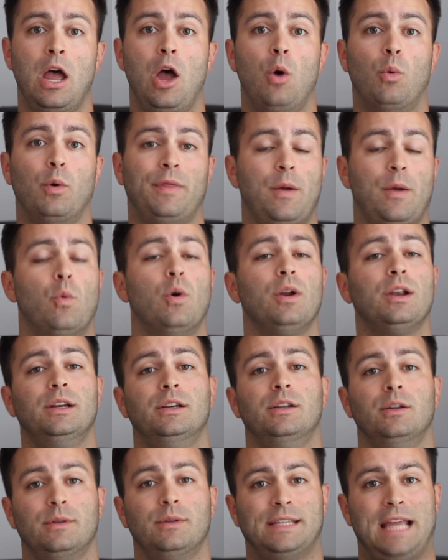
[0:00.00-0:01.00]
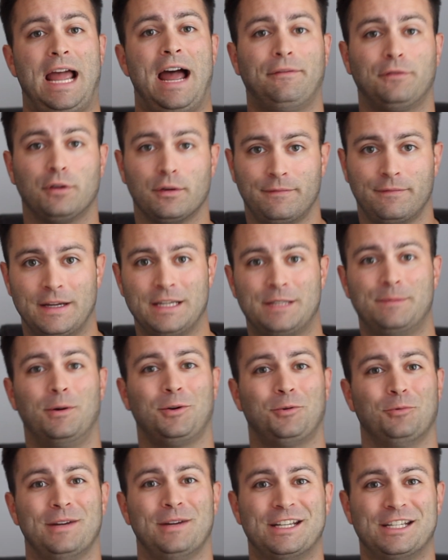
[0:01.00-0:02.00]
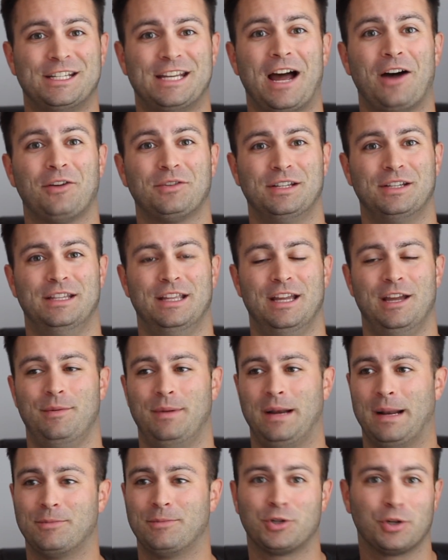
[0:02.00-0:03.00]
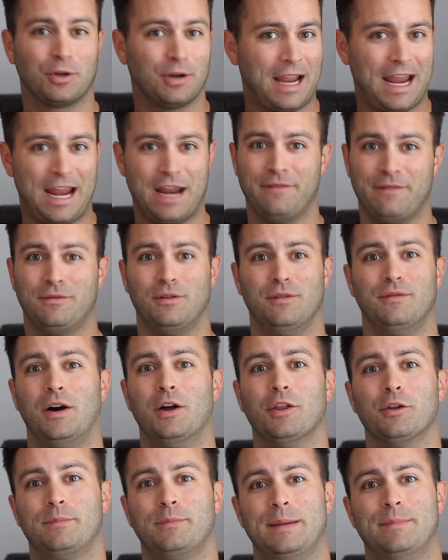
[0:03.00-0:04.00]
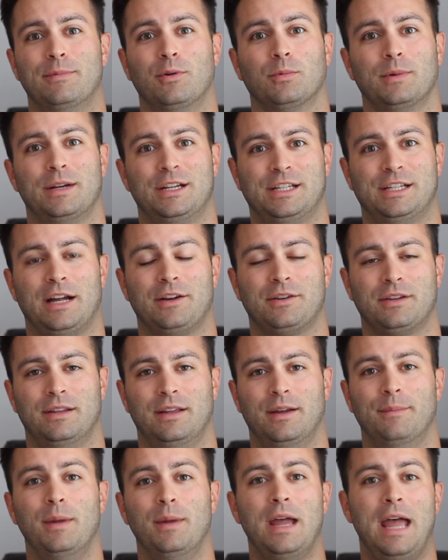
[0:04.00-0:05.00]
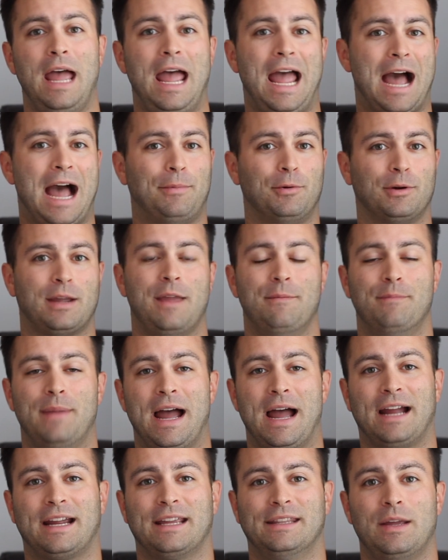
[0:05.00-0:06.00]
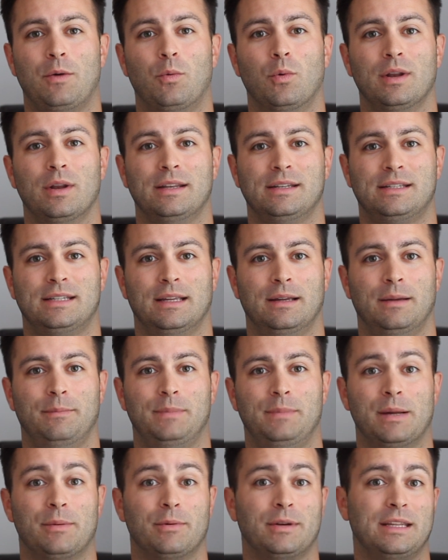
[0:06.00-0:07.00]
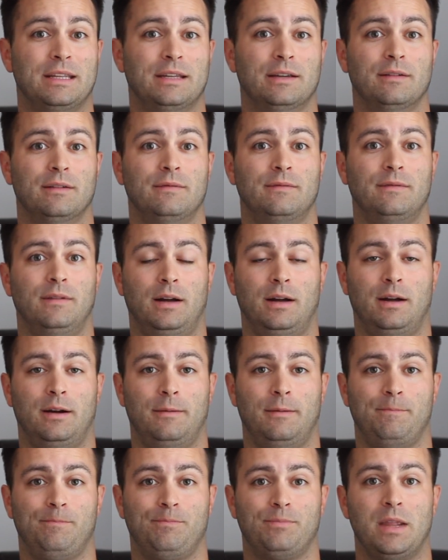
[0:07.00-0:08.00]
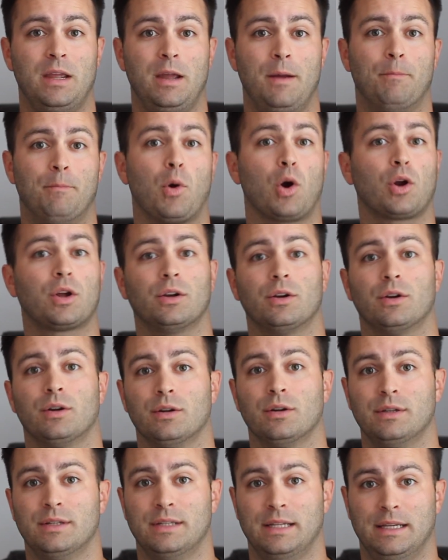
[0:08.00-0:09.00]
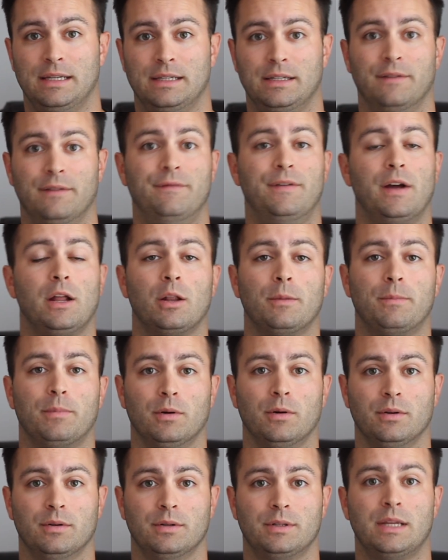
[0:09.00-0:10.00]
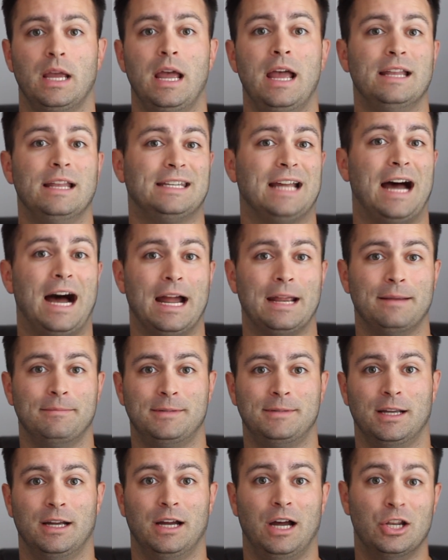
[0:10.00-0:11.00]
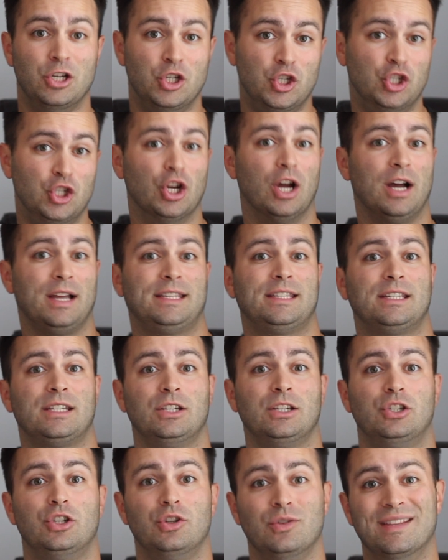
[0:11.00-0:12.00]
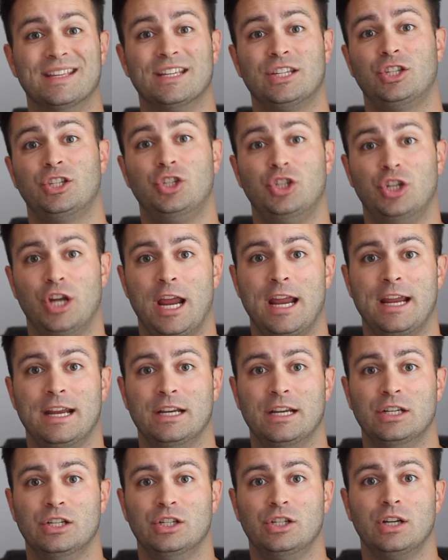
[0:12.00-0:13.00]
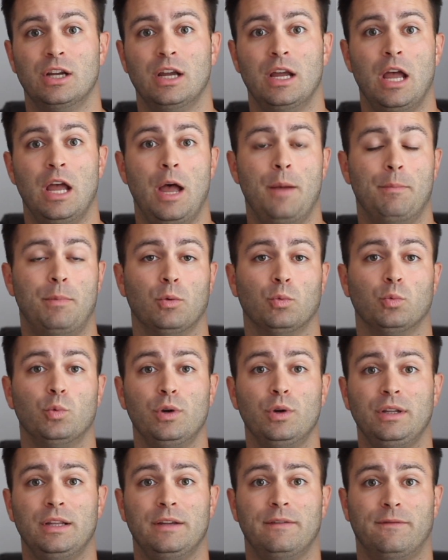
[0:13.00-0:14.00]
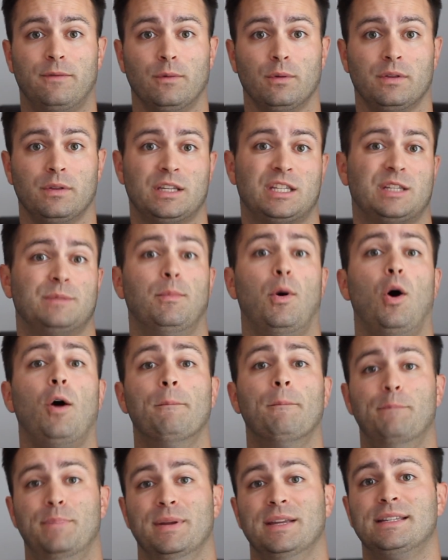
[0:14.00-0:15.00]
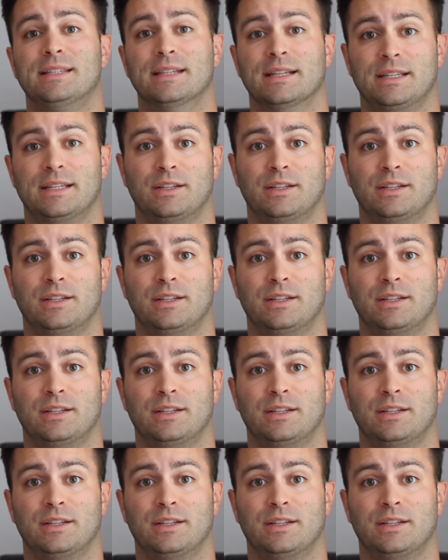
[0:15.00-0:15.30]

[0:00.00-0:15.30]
what they want to do is, after Facebook reached out to them, and I'm sure a handful of other people reached out to them, Apple came back and they want to be able to give marketers and developers time to adjust to this change. But really, for the small business